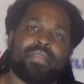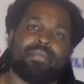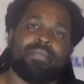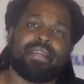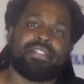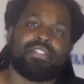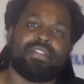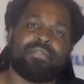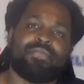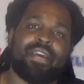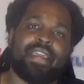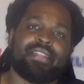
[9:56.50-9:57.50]
make sure the
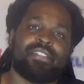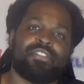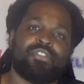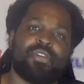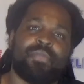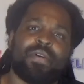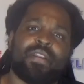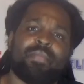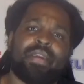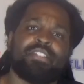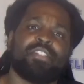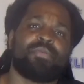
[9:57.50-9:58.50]
fans enjoy it. We want to
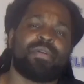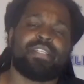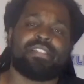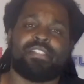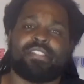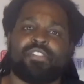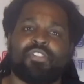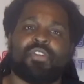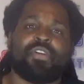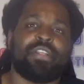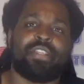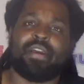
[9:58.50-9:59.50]
make sure wrestlers enjoy
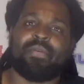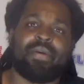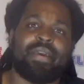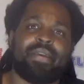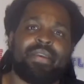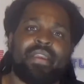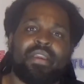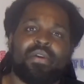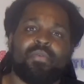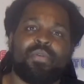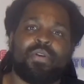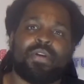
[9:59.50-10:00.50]
it. That way,
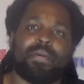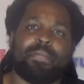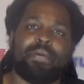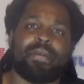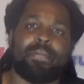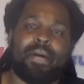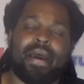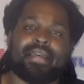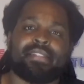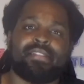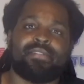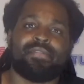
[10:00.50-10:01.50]
we're going to put a
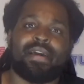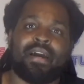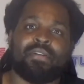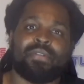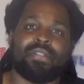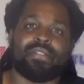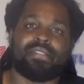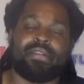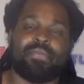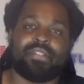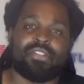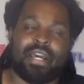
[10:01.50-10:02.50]
positive outlook. See,
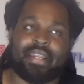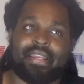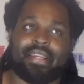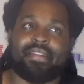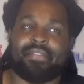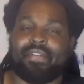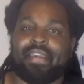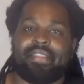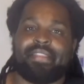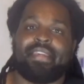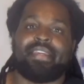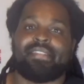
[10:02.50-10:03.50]
we try innovate
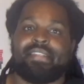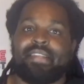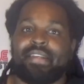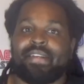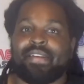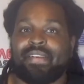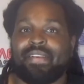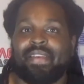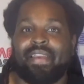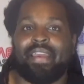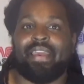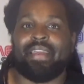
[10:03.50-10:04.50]
things here
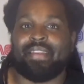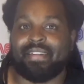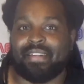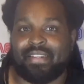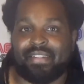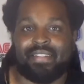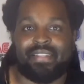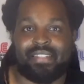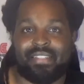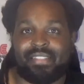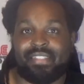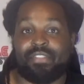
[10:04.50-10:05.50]
at
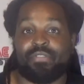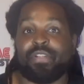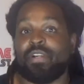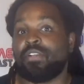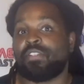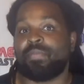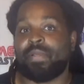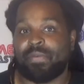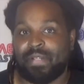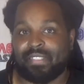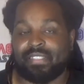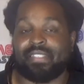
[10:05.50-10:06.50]
C3 Ultimate
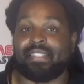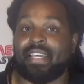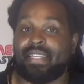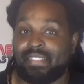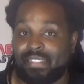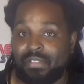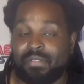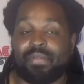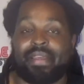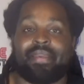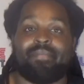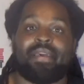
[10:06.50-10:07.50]
Wrestling. That is the new
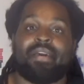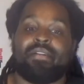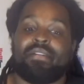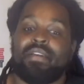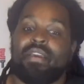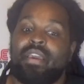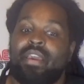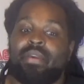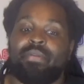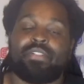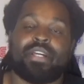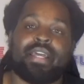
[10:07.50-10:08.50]
name now.
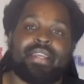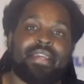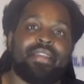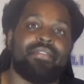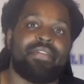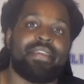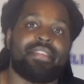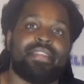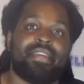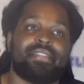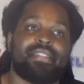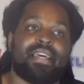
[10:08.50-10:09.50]
We try to innovate
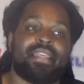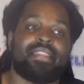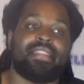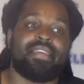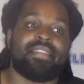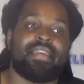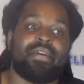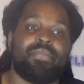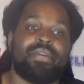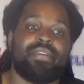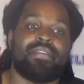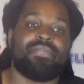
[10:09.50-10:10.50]
things, and I think that
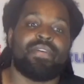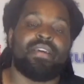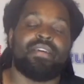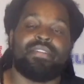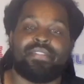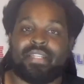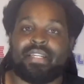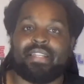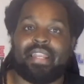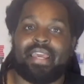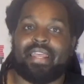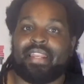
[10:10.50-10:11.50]
we've done
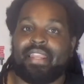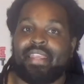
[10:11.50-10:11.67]
that